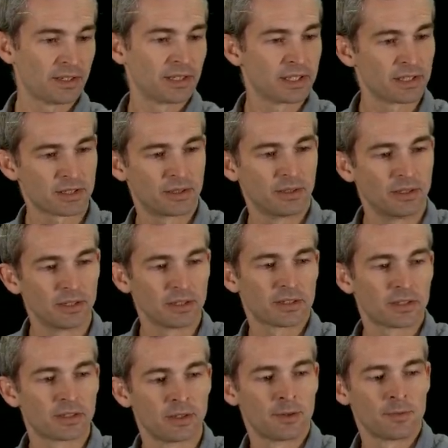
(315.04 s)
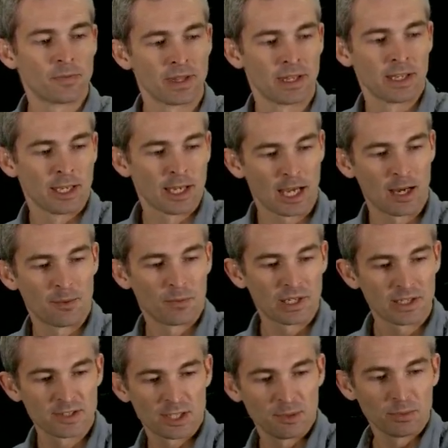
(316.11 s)
in this course, we can
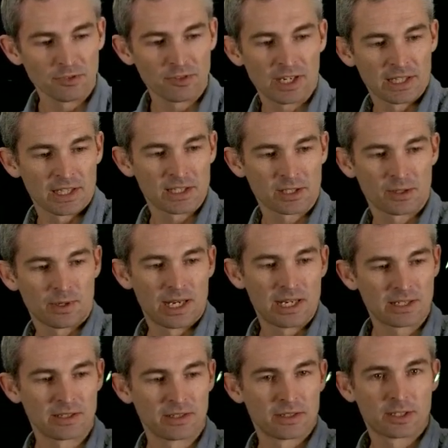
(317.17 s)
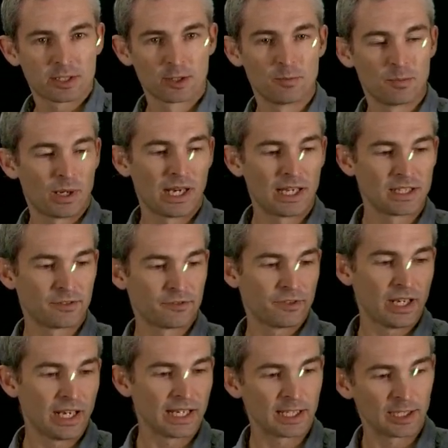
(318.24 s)
simplify these equations by
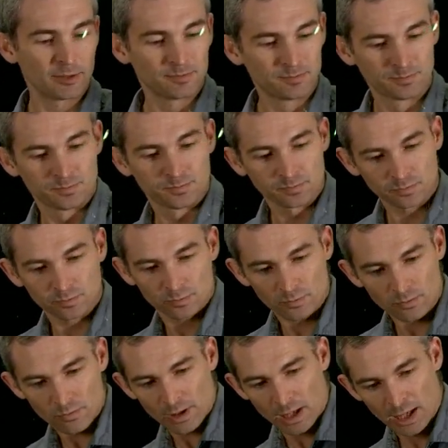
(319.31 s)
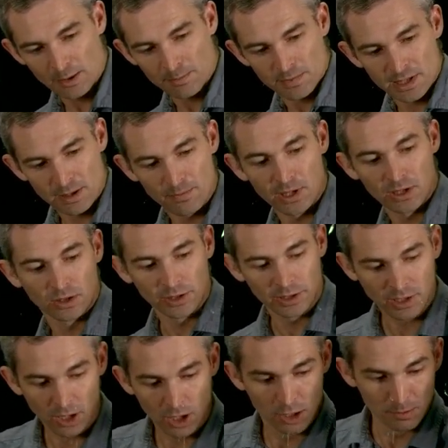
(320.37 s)
defining something called a
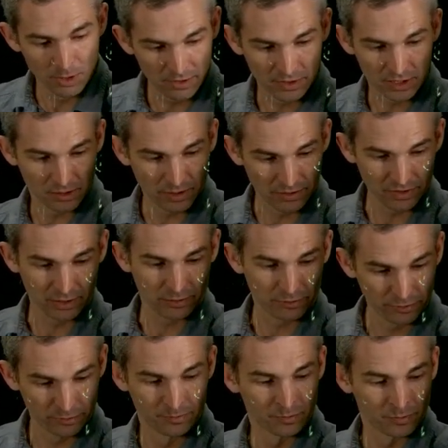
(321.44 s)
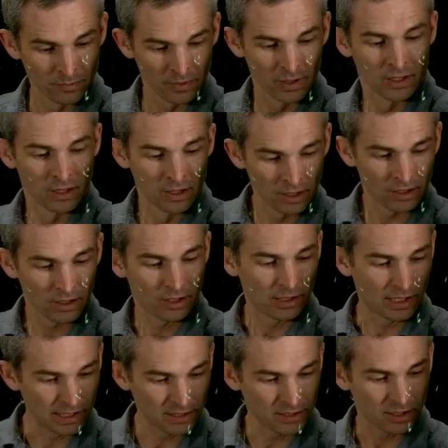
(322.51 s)
co-moving derivative. All
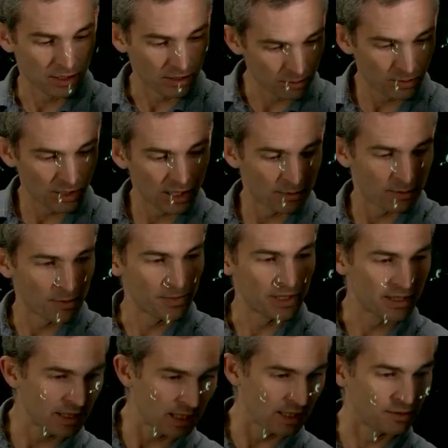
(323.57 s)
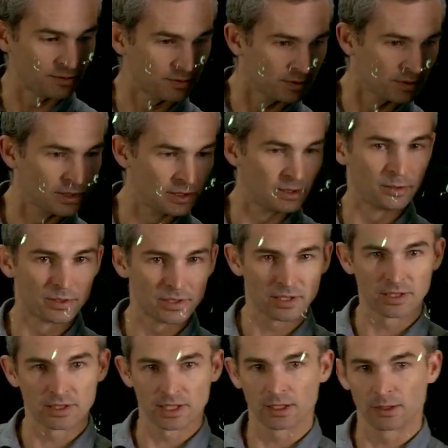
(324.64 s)
right, so while I rub this out, just going to take a